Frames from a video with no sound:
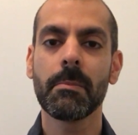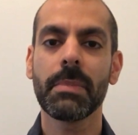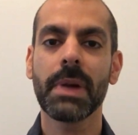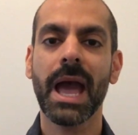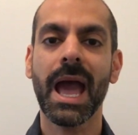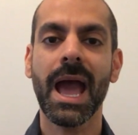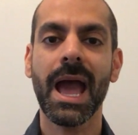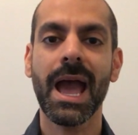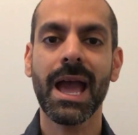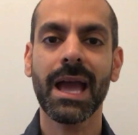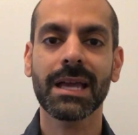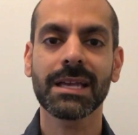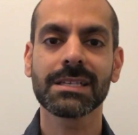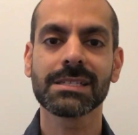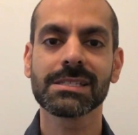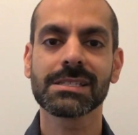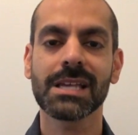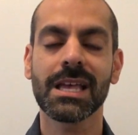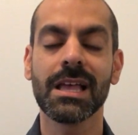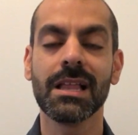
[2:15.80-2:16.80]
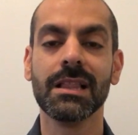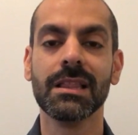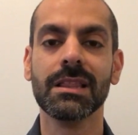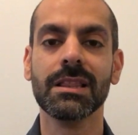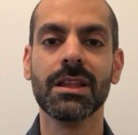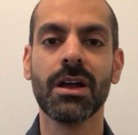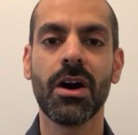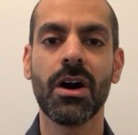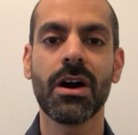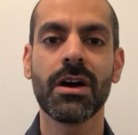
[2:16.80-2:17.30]
packs a
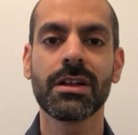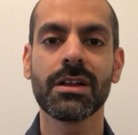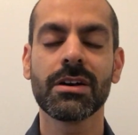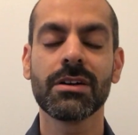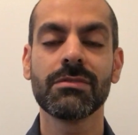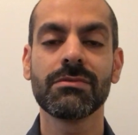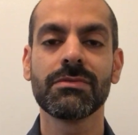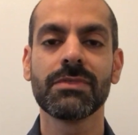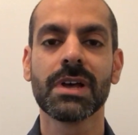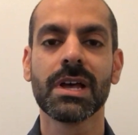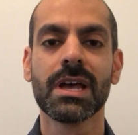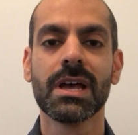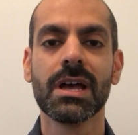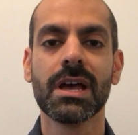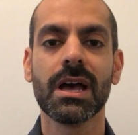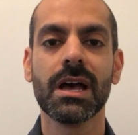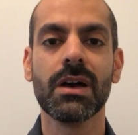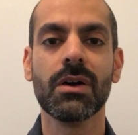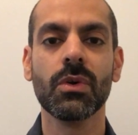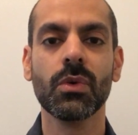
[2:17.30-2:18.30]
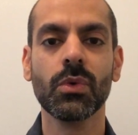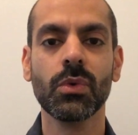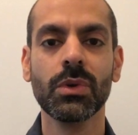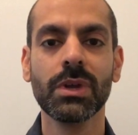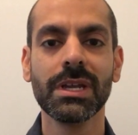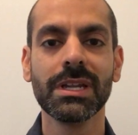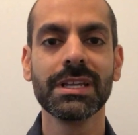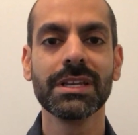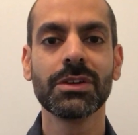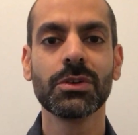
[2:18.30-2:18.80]
lot of
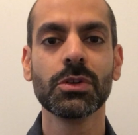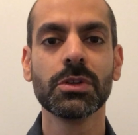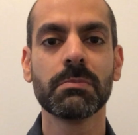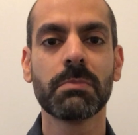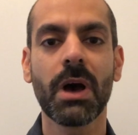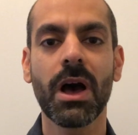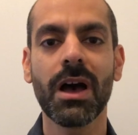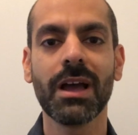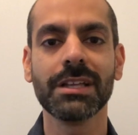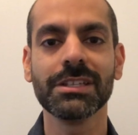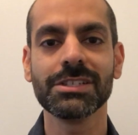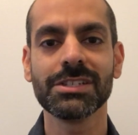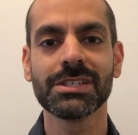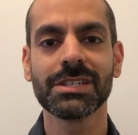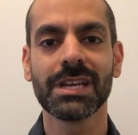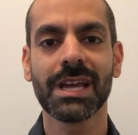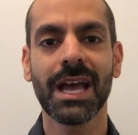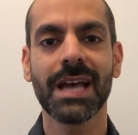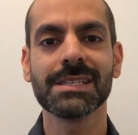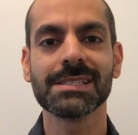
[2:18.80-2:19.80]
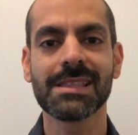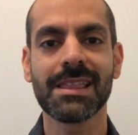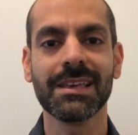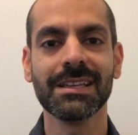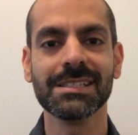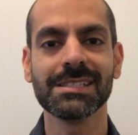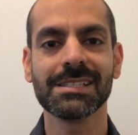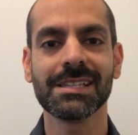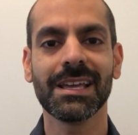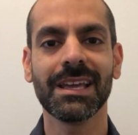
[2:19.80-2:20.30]
really good punch, as they
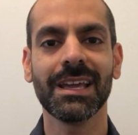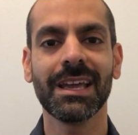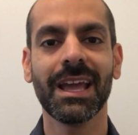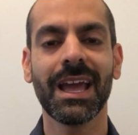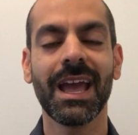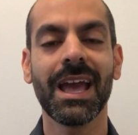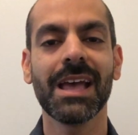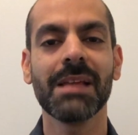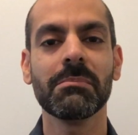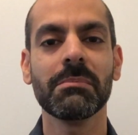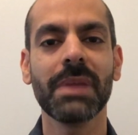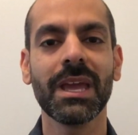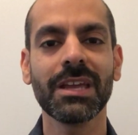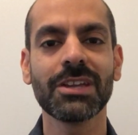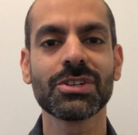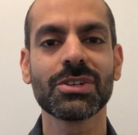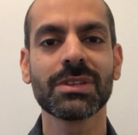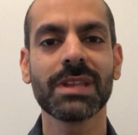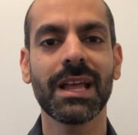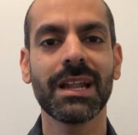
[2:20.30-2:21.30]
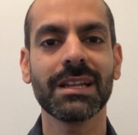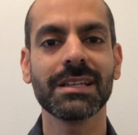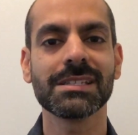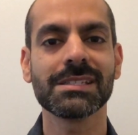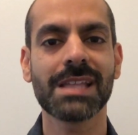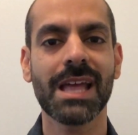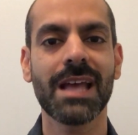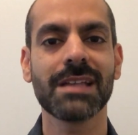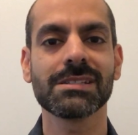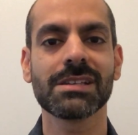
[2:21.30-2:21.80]
say, and make sure that it
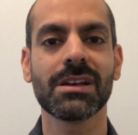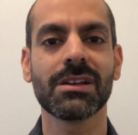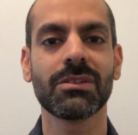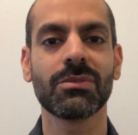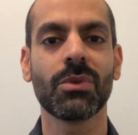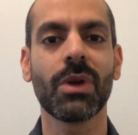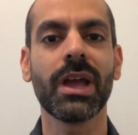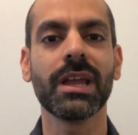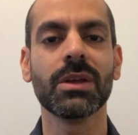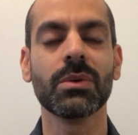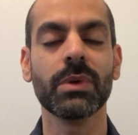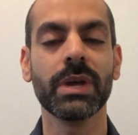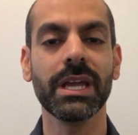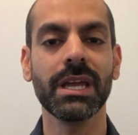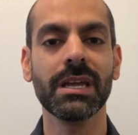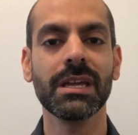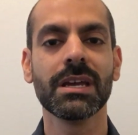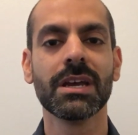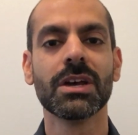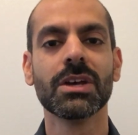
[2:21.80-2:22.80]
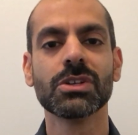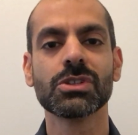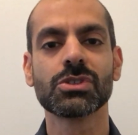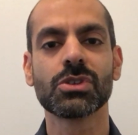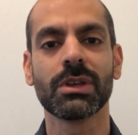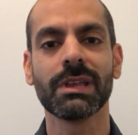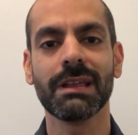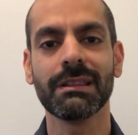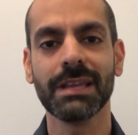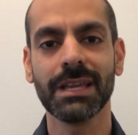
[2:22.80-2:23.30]
stands out right away
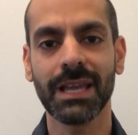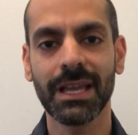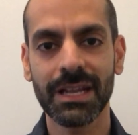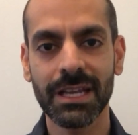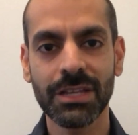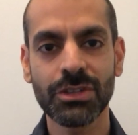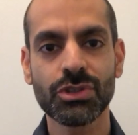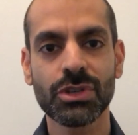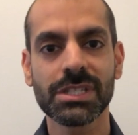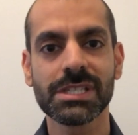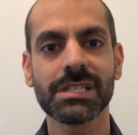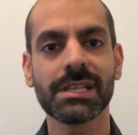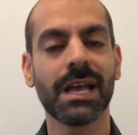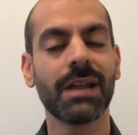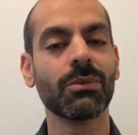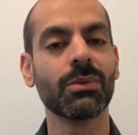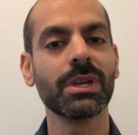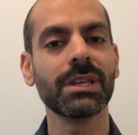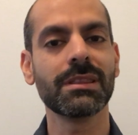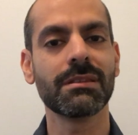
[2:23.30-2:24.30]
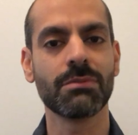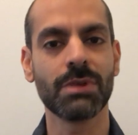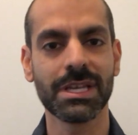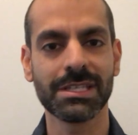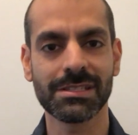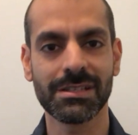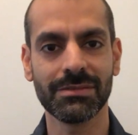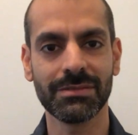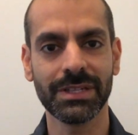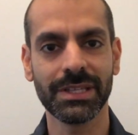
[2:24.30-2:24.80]
so that they get interested and read the
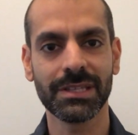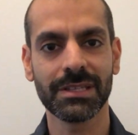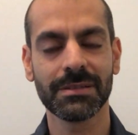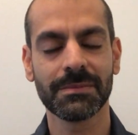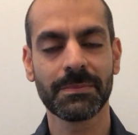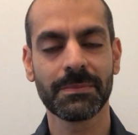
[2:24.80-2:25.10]
rest of it.